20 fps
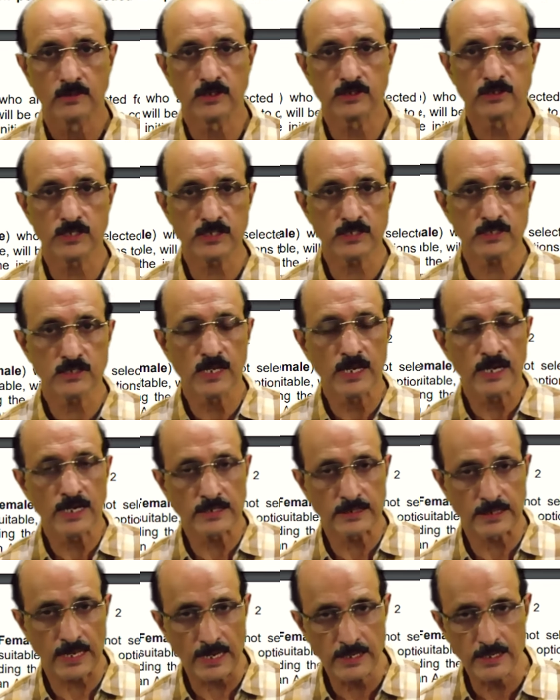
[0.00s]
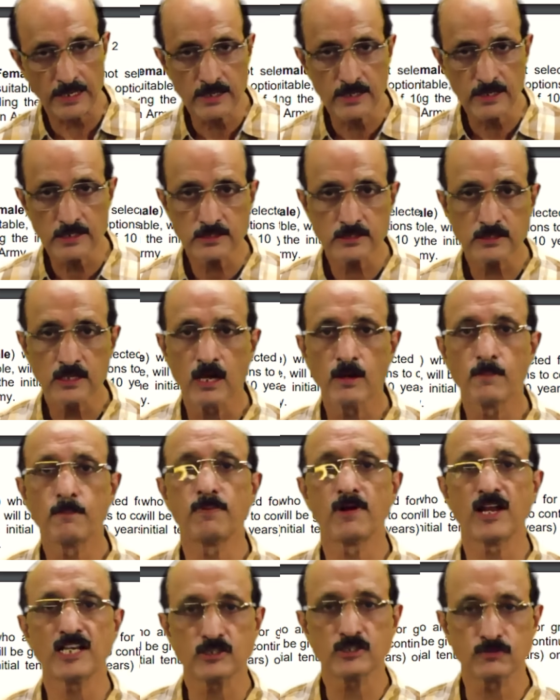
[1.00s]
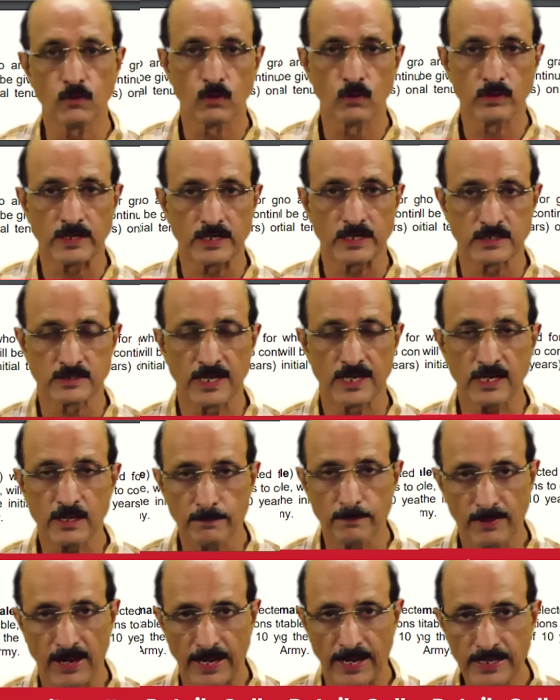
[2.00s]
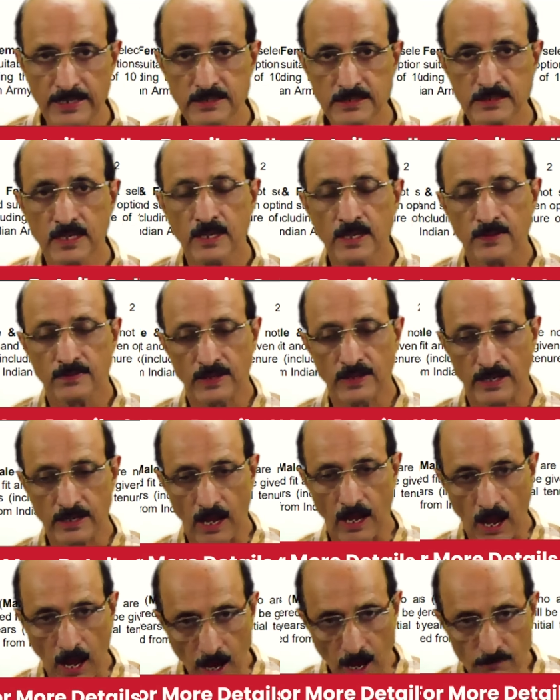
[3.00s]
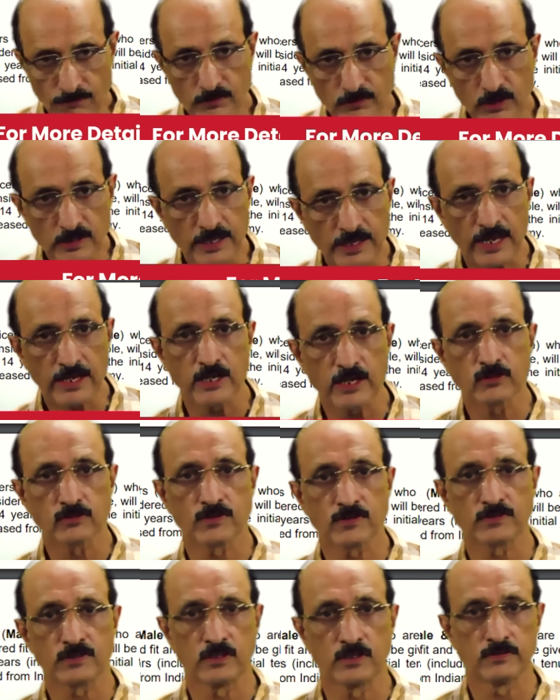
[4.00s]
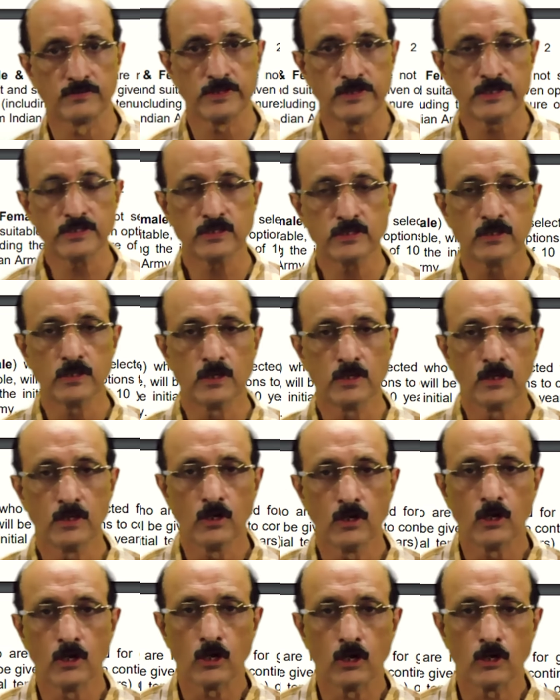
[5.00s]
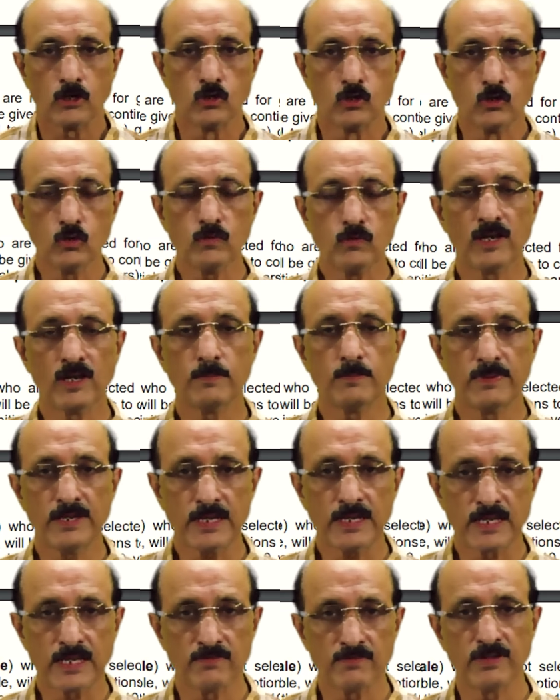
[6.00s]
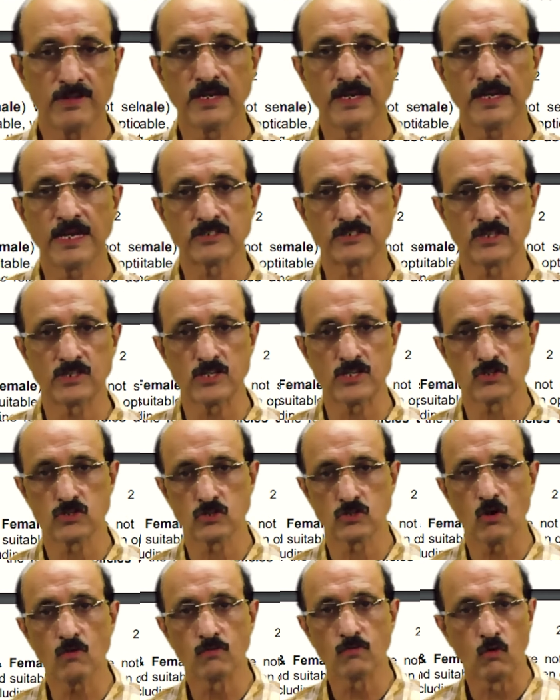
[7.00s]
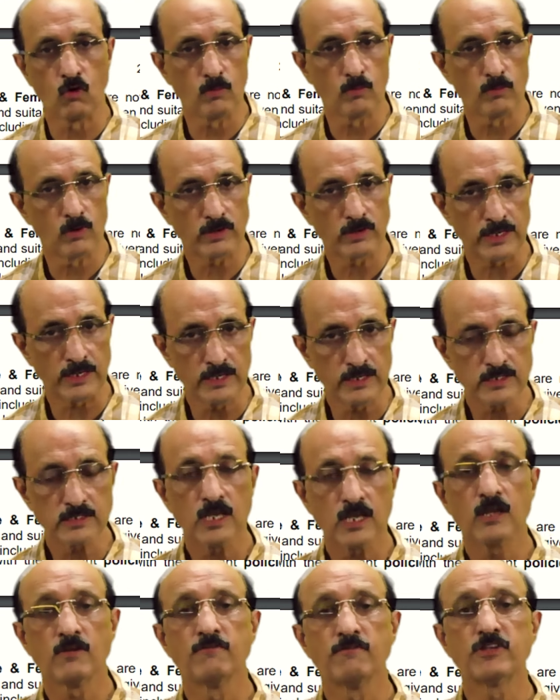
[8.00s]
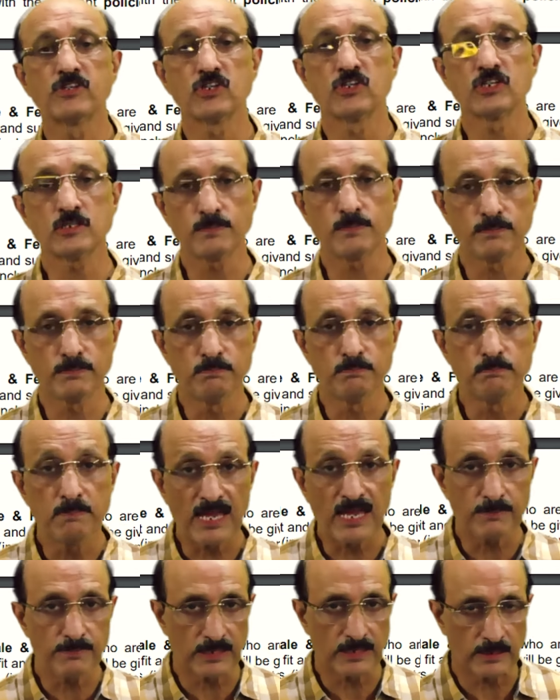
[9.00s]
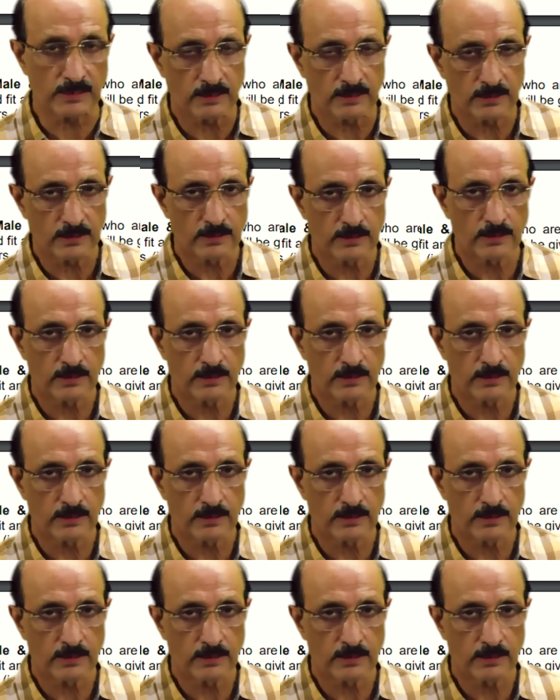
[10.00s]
This is 10 years plus 4 years. That implies that after 10 years of service, you will be given an extension of 4 more years, which is maybe.